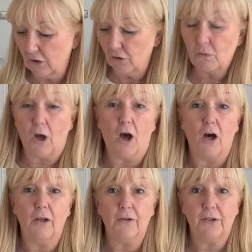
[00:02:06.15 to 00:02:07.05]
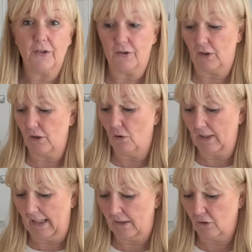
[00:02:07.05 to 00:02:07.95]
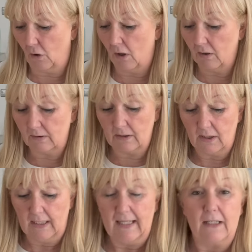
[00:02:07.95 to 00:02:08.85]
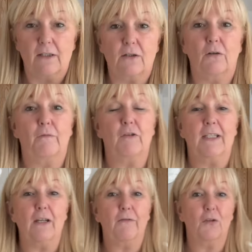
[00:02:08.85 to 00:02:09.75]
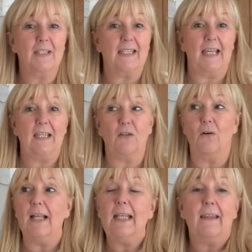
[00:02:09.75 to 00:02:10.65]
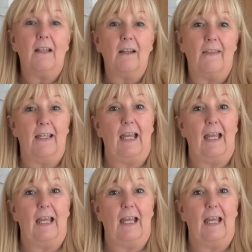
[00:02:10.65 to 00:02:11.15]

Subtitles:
You can't log it, you can't sort of reserve your seats or anything like that.